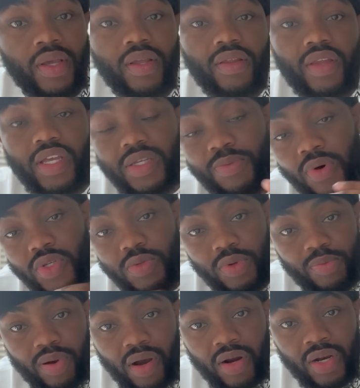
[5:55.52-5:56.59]
They supposed to
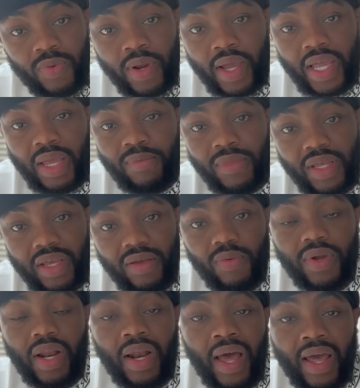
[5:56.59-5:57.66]
be partnering with AMD
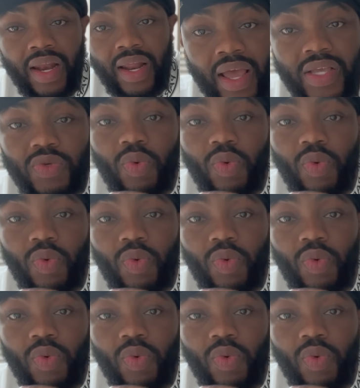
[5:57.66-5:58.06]
with a lot of that.